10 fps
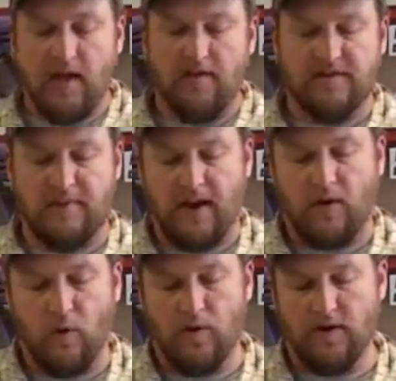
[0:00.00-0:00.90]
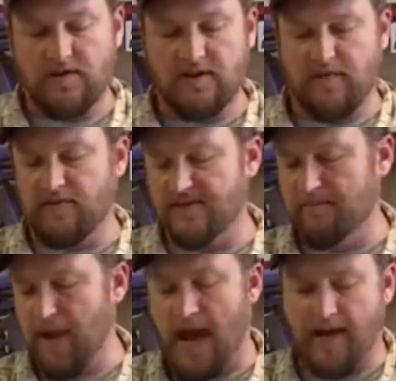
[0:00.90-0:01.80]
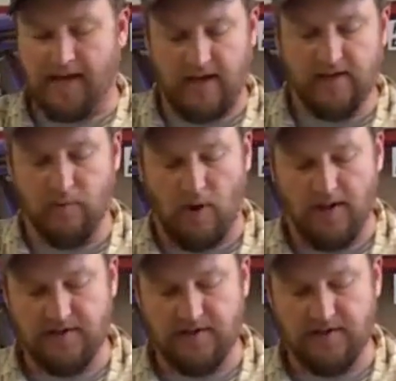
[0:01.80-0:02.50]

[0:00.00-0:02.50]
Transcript: there's about a 1/4 inch difference in padding in each one.